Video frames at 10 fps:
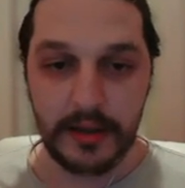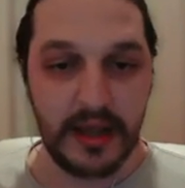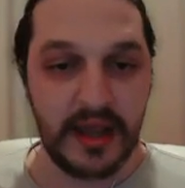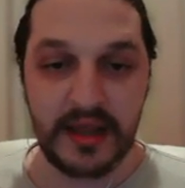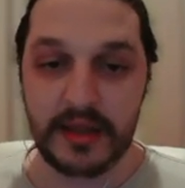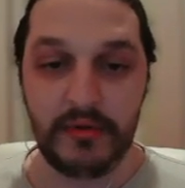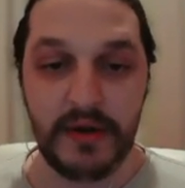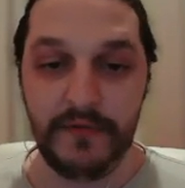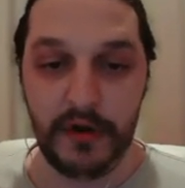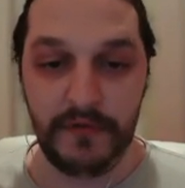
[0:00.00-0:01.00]
The
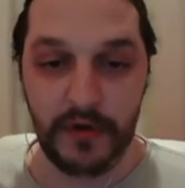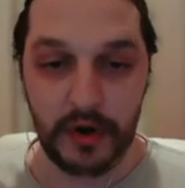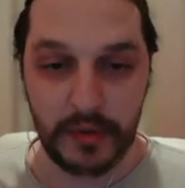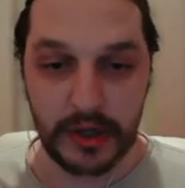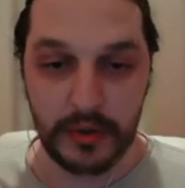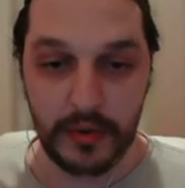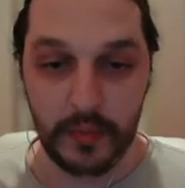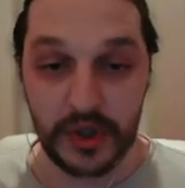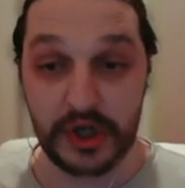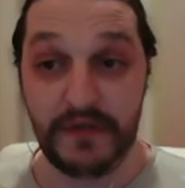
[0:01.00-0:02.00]
history of Lothlorien,
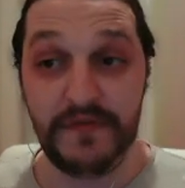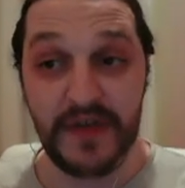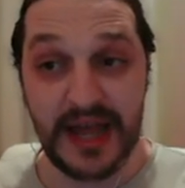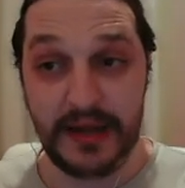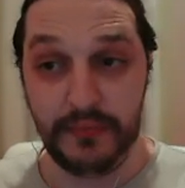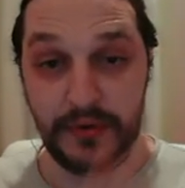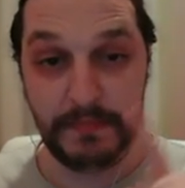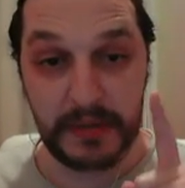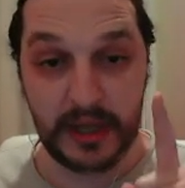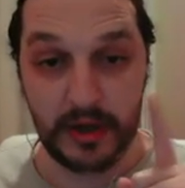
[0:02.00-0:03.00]
which I found
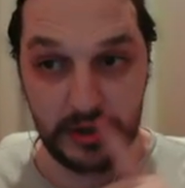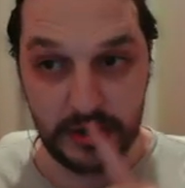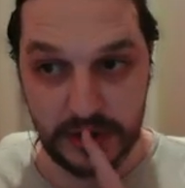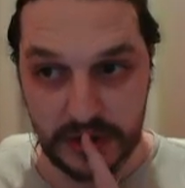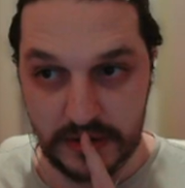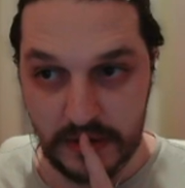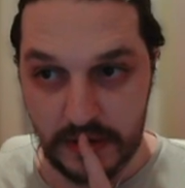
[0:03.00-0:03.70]
because,